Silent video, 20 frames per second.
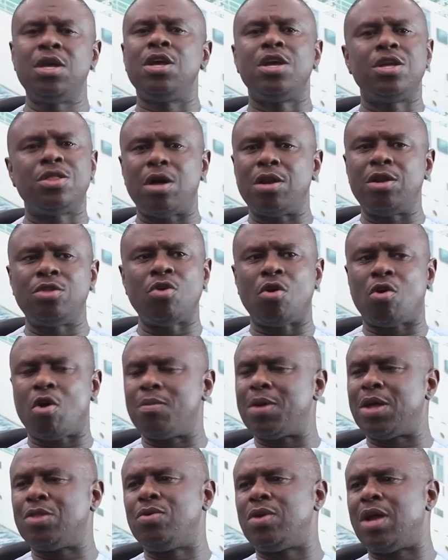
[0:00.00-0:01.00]
You don't need to
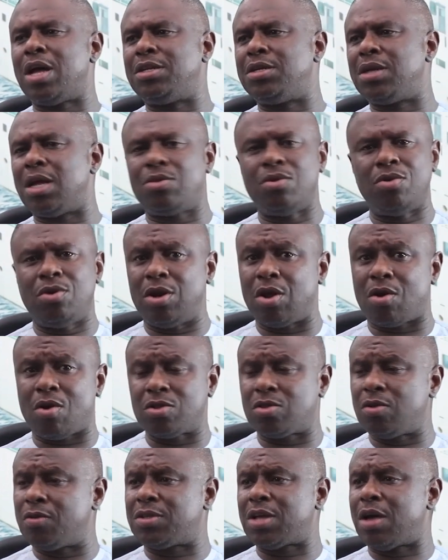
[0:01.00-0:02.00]
come down to Nigeria to know the
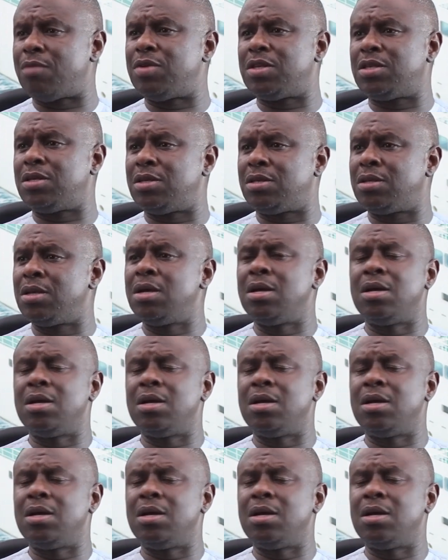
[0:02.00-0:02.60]
cost of services.